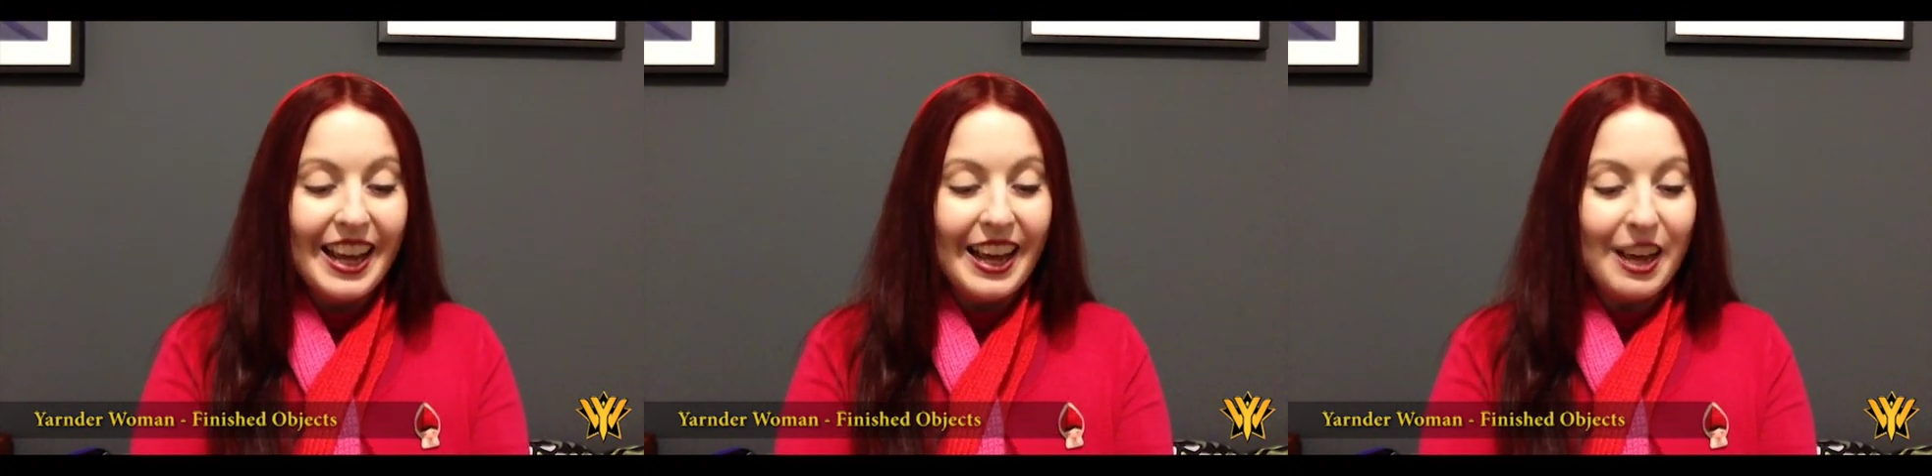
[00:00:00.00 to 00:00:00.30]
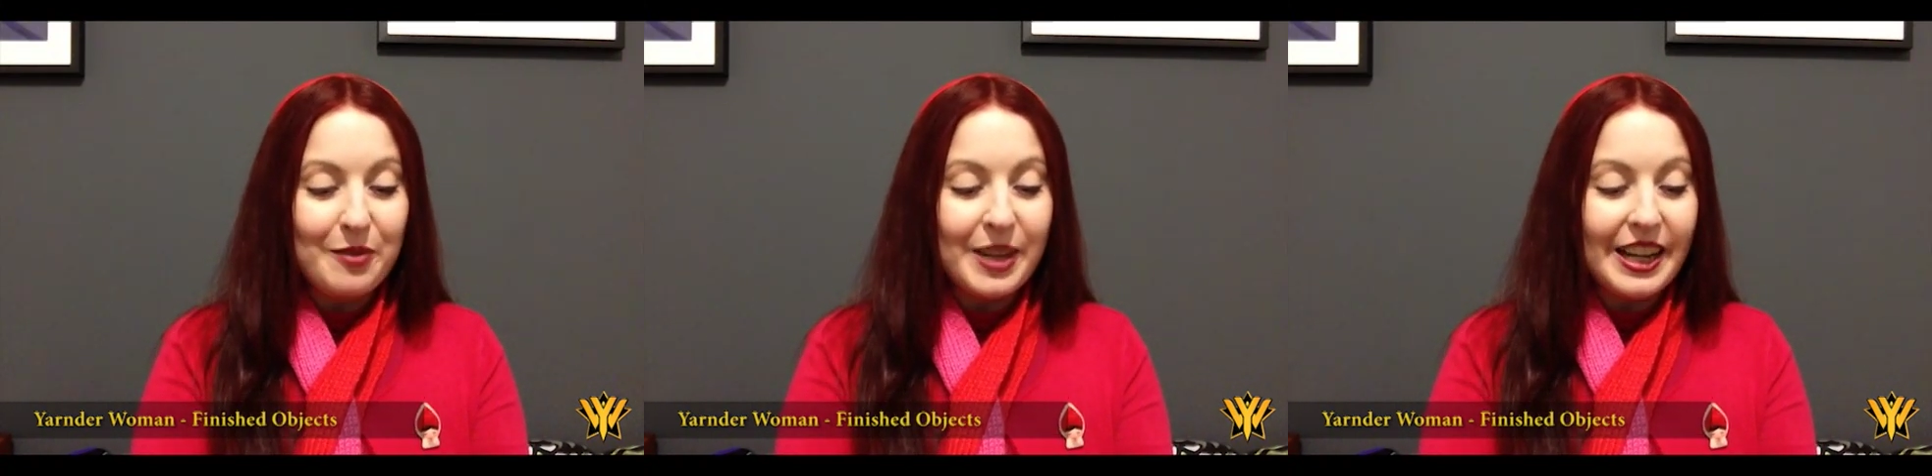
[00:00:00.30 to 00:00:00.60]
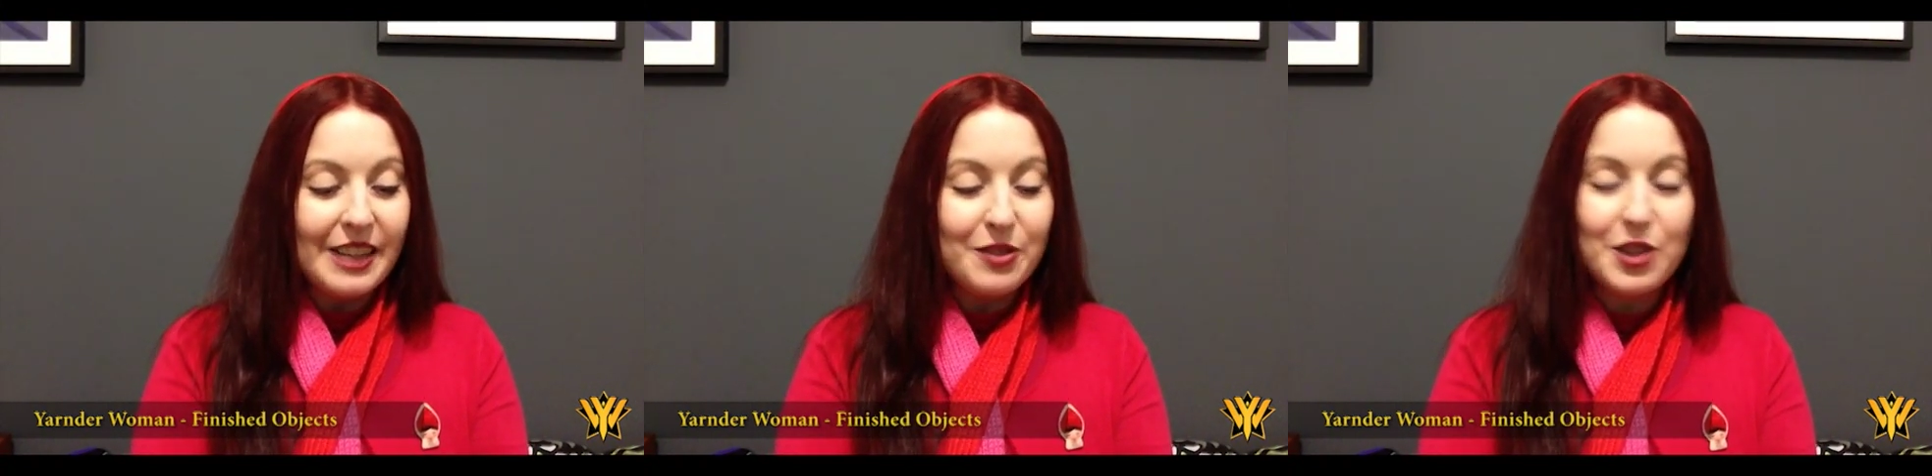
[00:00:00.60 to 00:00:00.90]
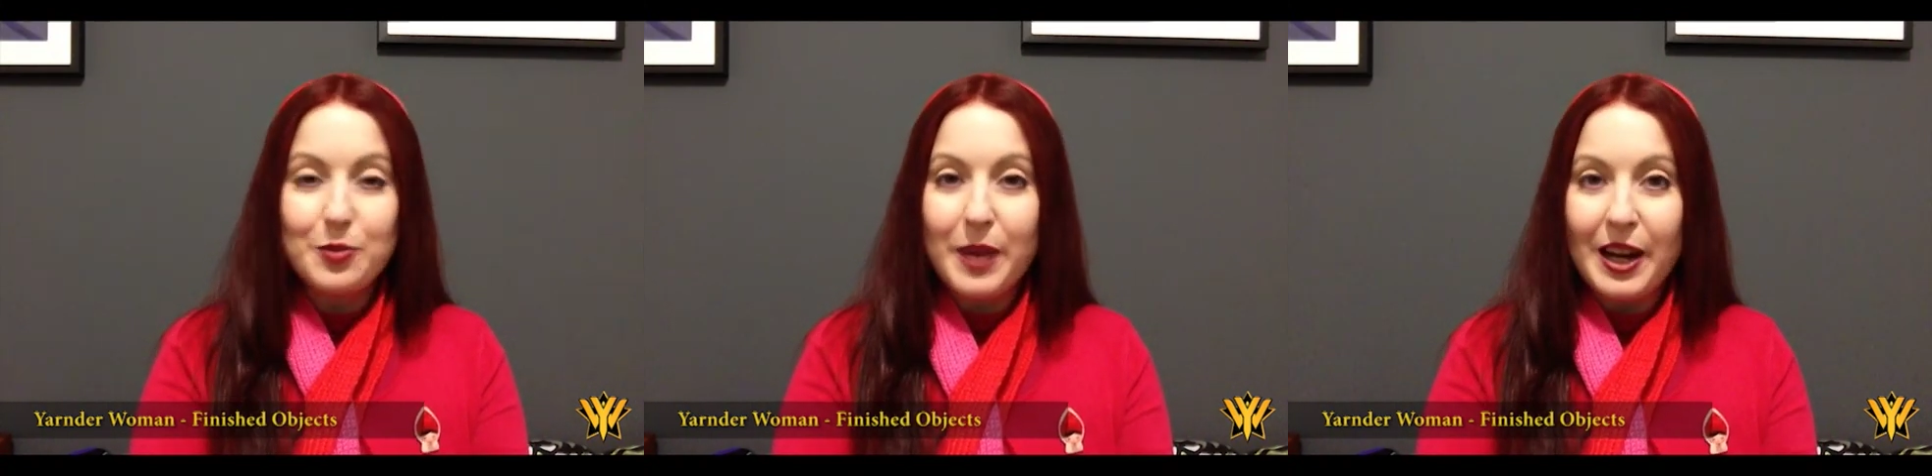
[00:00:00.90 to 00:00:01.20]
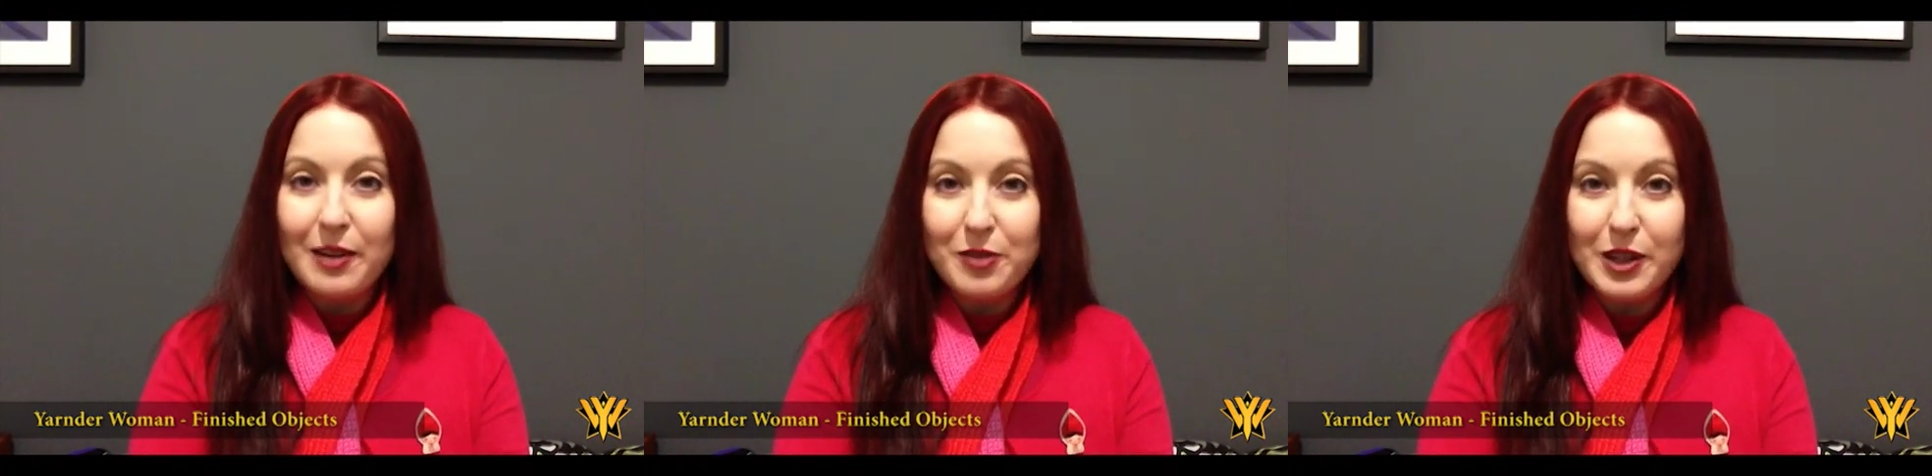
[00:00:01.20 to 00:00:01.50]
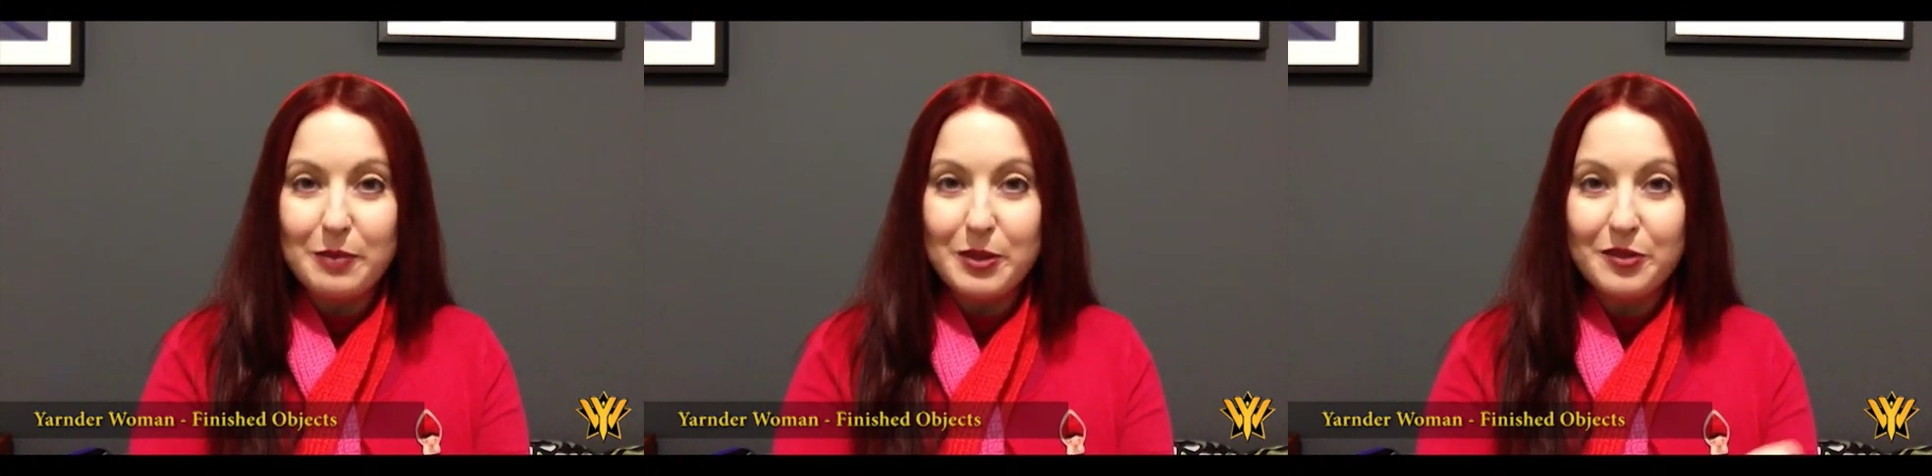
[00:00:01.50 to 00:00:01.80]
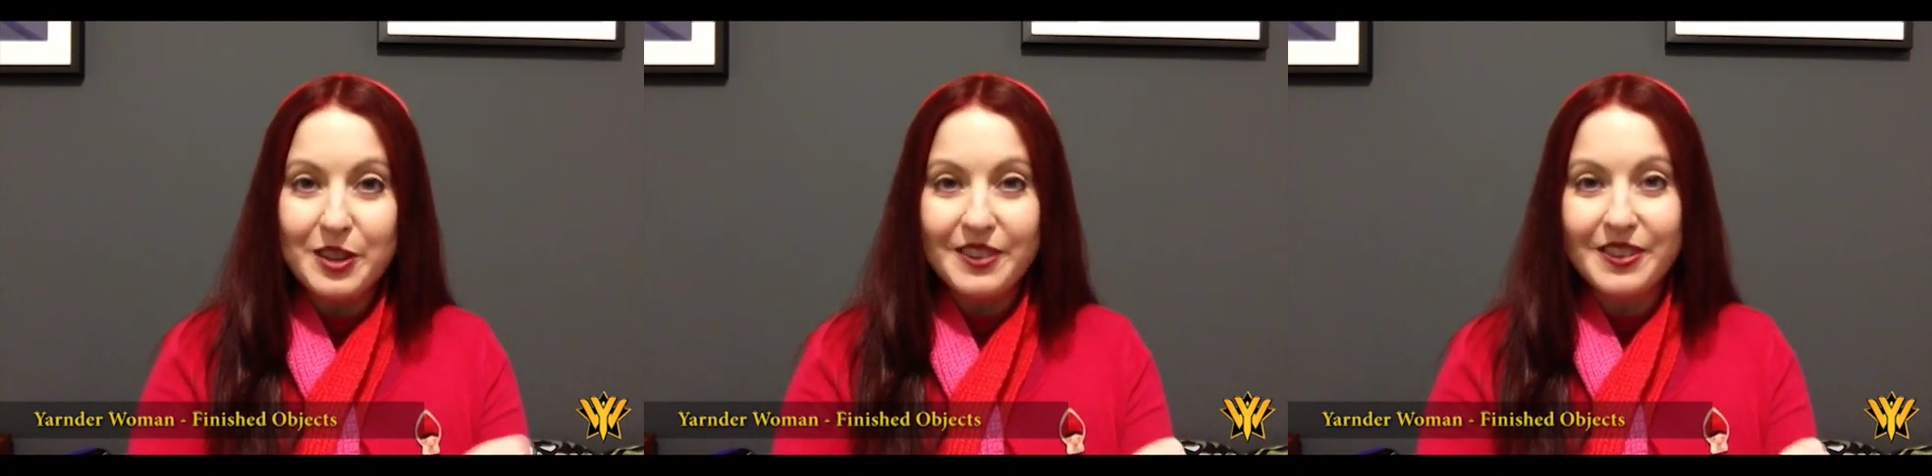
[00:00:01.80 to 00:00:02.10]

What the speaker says: and I lived in Japan for a couple of years.